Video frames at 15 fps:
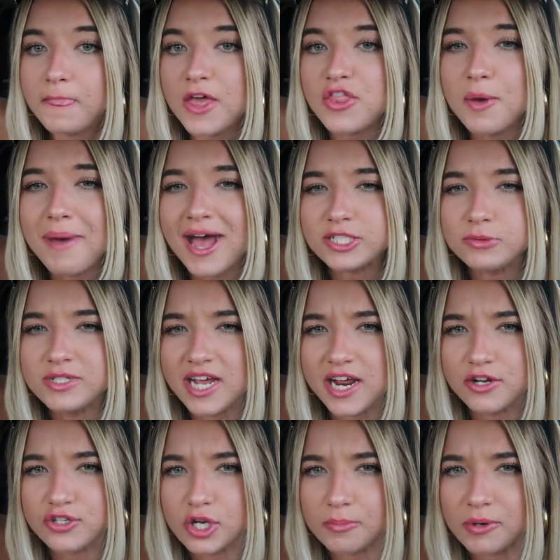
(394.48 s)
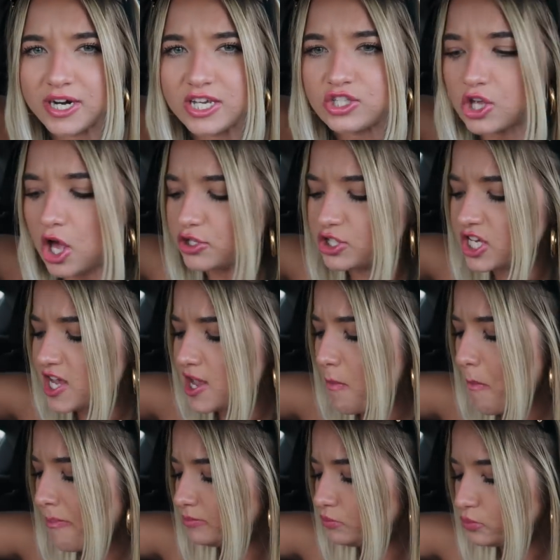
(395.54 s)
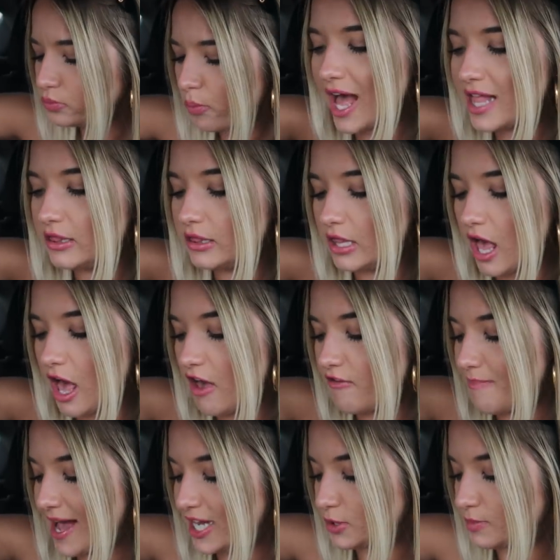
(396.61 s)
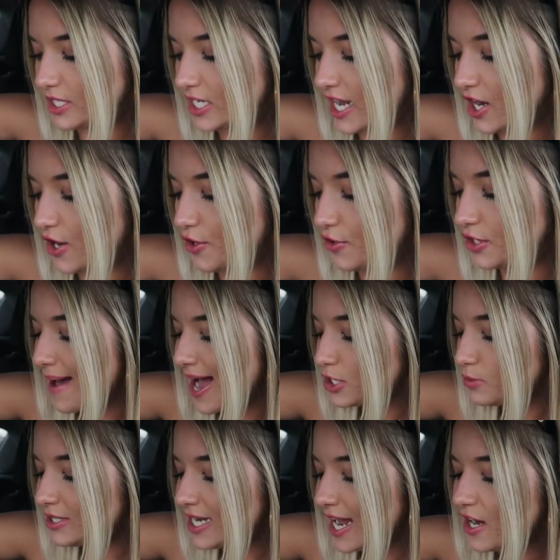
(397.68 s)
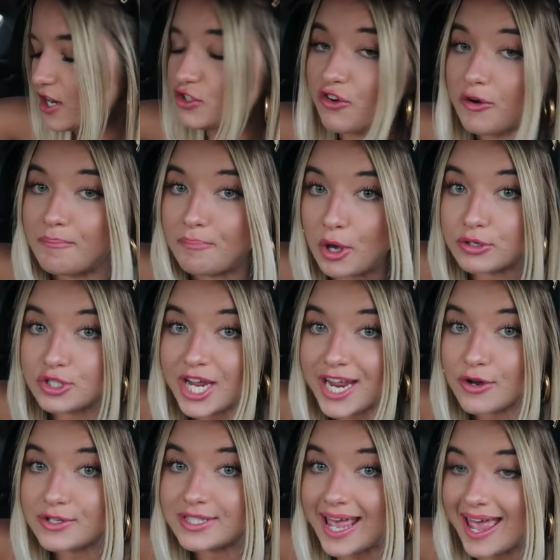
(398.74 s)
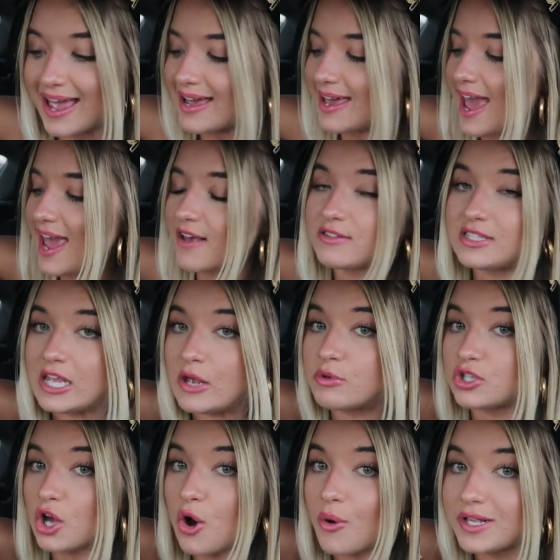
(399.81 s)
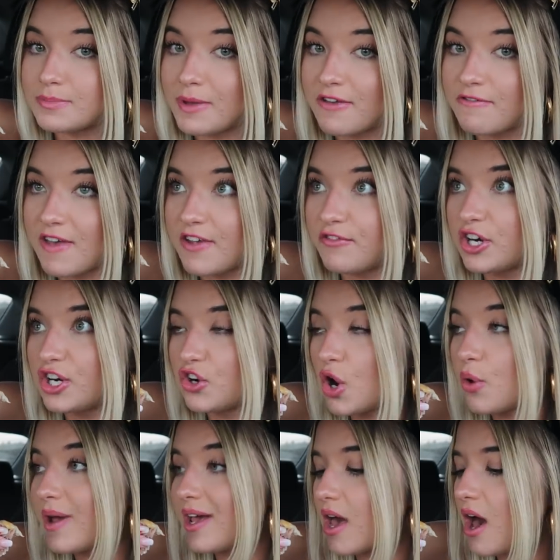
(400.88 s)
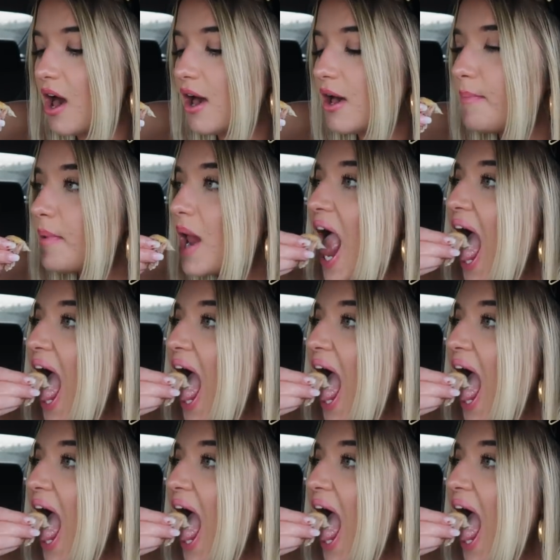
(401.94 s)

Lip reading: The mashed potatoes are pretty salty. I love mashed potatoes. Mashed potatoes from Bojangles and KFC was always my favorite growing up.